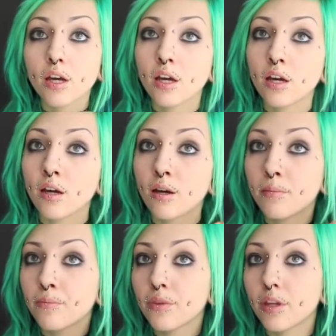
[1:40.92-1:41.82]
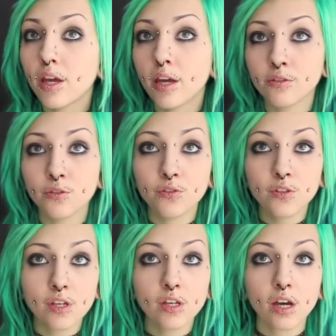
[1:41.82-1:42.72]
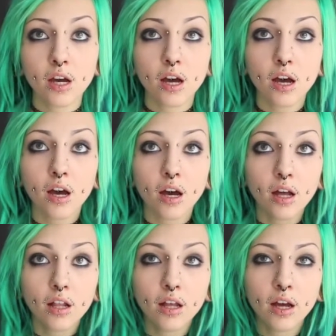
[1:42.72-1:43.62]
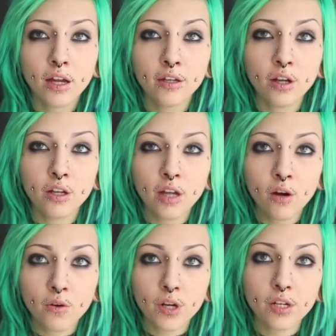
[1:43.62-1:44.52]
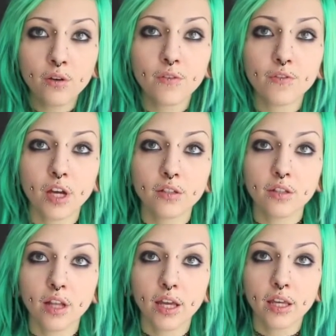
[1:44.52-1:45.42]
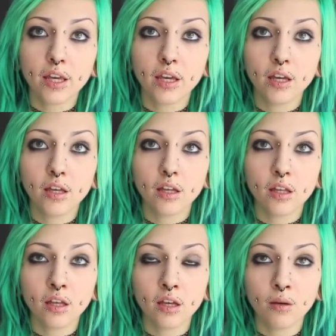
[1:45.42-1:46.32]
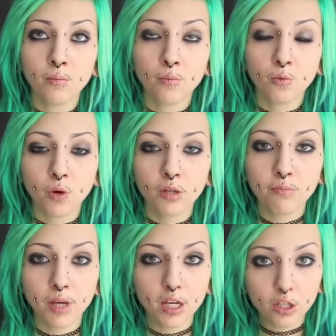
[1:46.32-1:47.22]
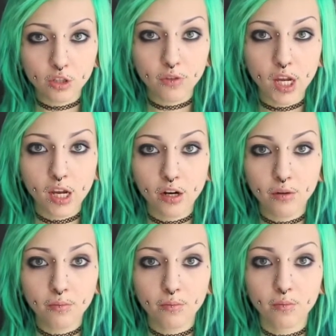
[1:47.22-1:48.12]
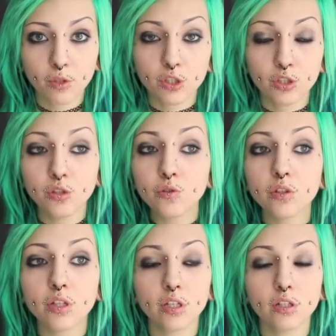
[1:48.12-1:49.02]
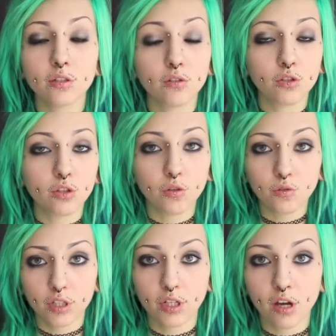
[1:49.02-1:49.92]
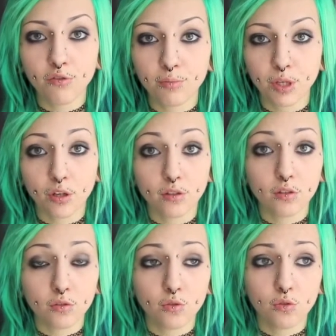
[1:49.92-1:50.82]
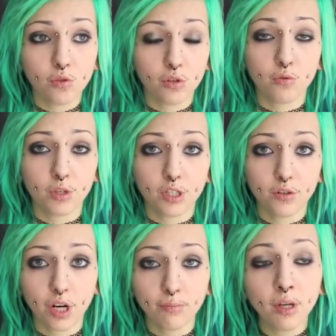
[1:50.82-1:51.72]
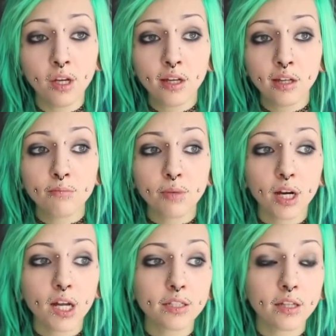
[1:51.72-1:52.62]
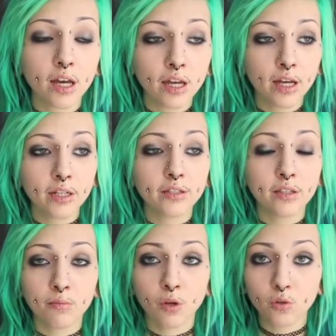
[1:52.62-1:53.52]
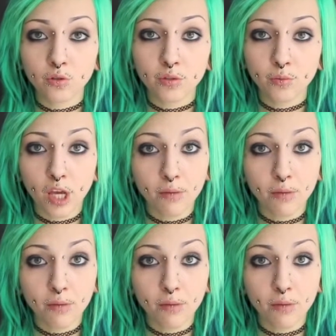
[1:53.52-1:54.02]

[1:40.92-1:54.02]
As you see, right now I've got like one package of hair, which usually is totally enough because it's 220 gram, but I had some old